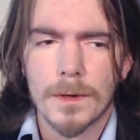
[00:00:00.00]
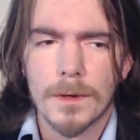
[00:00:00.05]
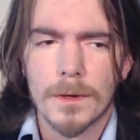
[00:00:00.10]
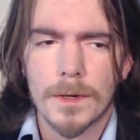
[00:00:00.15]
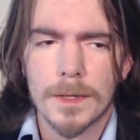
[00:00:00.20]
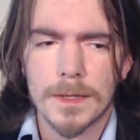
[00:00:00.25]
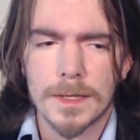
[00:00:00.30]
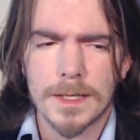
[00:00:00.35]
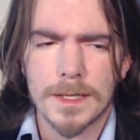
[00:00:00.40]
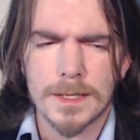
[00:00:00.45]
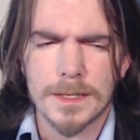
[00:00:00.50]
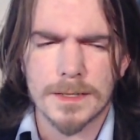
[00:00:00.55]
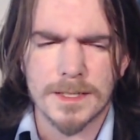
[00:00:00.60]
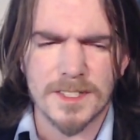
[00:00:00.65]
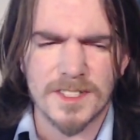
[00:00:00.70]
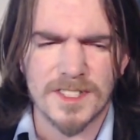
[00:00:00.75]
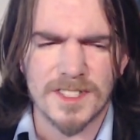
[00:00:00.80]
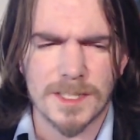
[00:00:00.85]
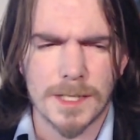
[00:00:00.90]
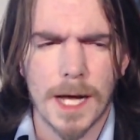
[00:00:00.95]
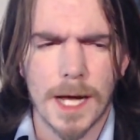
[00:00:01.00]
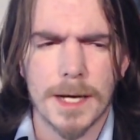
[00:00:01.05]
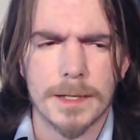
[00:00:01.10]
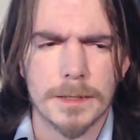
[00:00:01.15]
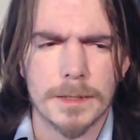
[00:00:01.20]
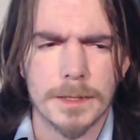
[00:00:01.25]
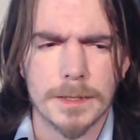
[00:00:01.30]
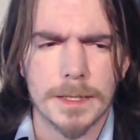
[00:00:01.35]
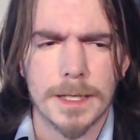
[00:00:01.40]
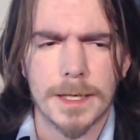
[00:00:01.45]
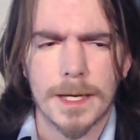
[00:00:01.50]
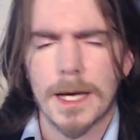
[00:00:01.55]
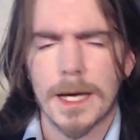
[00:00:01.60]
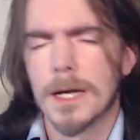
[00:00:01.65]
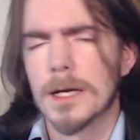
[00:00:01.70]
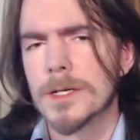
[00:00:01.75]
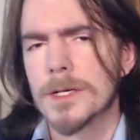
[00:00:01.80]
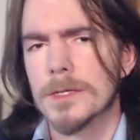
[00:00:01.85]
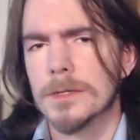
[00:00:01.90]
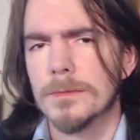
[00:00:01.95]
and desire to take
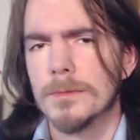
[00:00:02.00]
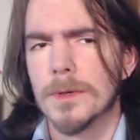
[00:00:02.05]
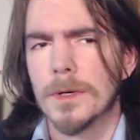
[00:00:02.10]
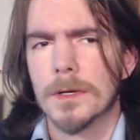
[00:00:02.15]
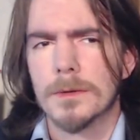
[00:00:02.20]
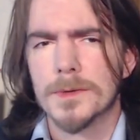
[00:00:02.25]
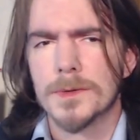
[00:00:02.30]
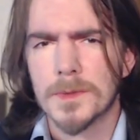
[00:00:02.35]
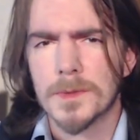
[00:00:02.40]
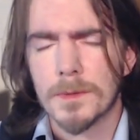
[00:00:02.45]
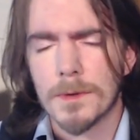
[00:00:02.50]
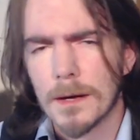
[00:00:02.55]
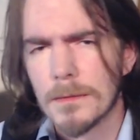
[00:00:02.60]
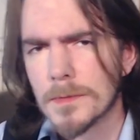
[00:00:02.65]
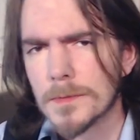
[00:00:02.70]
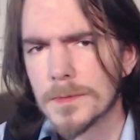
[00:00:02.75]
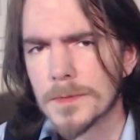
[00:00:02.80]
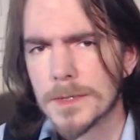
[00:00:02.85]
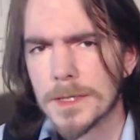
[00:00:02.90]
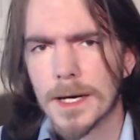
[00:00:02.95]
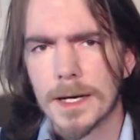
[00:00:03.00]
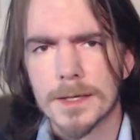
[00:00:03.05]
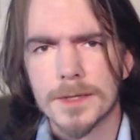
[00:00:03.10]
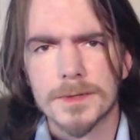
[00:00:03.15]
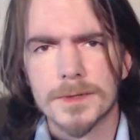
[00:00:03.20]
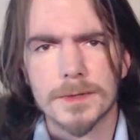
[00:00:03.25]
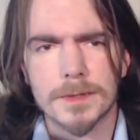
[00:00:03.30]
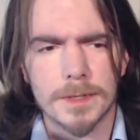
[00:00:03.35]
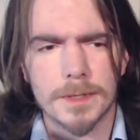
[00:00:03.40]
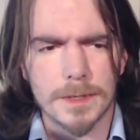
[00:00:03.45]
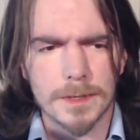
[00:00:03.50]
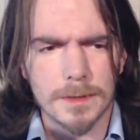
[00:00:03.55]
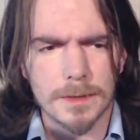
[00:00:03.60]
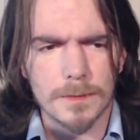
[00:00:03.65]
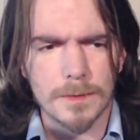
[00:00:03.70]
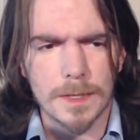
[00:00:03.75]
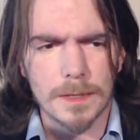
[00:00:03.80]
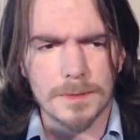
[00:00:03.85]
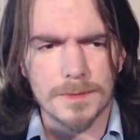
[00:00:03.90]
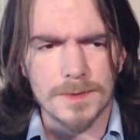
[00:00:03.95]
action upon it was probably actually
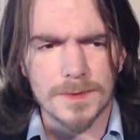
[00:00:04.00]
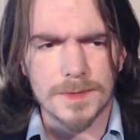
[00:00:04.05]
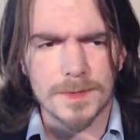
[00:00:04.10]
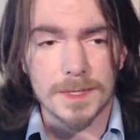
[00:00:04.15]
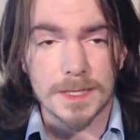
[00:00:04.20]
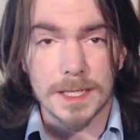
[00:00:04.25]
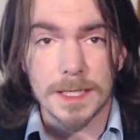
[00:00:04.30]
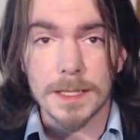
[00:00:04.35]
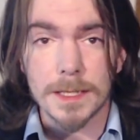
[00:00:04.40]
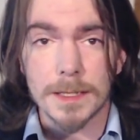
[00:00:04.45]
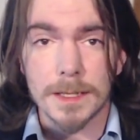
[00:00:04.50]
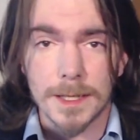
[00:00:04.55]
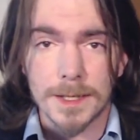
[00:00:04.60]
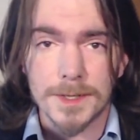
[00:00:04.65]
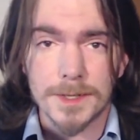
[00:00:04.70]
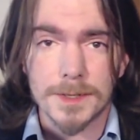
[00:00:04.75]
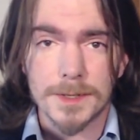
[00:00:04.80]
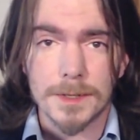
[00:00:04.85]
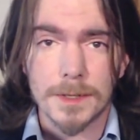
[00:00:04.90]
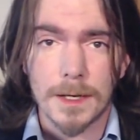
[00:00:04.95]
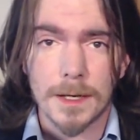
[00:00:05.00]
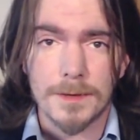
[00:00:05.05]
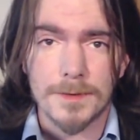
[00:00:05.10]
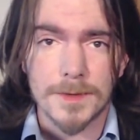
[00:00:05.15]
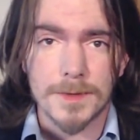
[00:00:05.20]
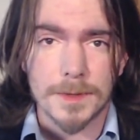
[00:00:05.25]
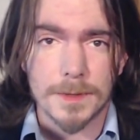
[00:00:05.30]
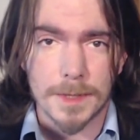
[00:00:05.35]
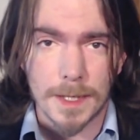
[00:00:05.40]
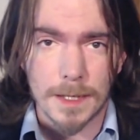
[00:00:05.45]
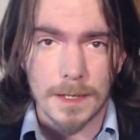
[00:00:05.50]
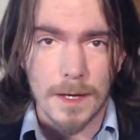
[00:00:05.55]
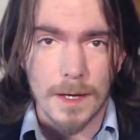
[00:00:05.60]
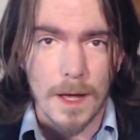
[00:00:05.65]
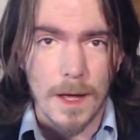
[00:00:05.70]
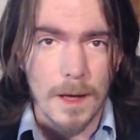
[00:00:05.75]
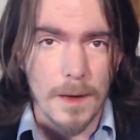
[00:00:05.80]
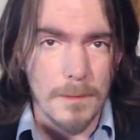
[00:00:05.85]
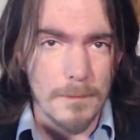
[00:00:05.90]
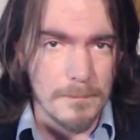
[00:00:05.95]
when I was a teenager, after that
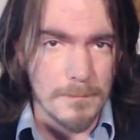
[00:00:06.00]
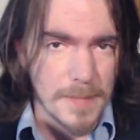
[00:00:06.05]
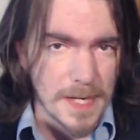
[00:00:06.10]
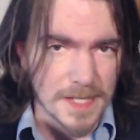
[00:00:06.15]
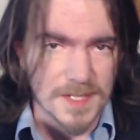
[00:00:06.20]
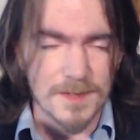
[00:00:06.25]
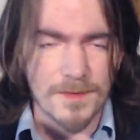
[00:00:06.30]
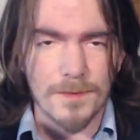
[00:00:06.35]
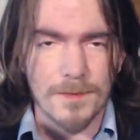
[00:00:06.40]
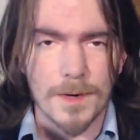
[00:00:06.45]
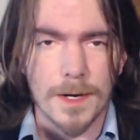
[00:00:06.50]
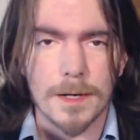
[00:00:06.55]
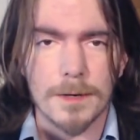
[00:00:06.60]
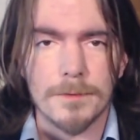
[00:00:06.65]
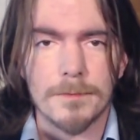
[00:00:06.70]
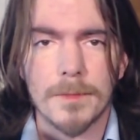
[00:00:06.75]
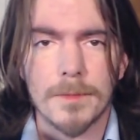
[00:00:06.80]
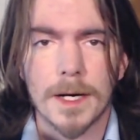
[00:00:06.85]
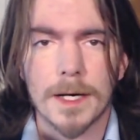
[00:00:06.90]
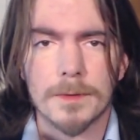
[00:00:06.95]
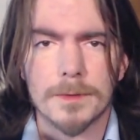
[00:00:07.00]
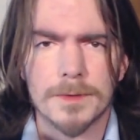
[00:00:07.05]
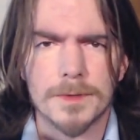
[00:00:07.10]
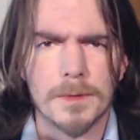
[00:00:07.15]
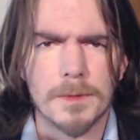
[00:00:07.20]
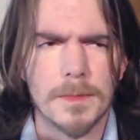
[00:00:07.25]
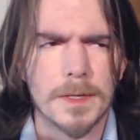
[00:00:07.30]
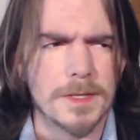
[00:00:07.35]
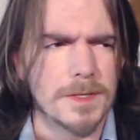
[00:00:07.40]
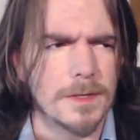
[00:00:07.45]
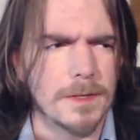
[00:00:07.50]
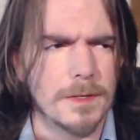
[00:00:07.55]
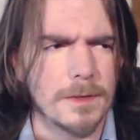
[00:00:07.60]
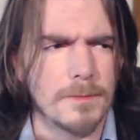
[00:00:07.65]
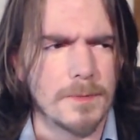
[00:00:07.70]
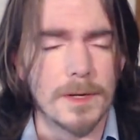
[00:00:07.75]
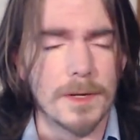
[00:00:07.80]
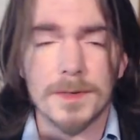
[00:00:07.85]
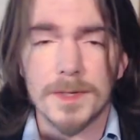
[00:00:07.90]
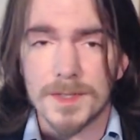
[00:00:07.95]
best friend of mine, which I mentioned in a
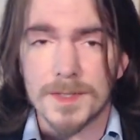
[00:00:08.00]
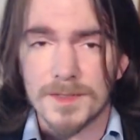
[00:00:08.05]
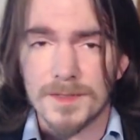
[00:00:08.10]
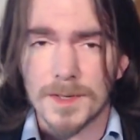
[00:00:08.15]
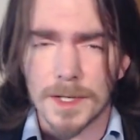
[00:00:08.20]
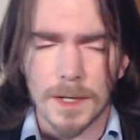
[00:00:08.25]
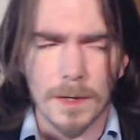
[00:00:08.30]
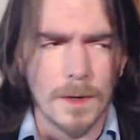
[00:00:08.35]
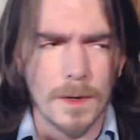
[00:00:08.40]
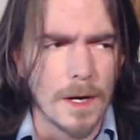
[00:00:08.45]
previous video,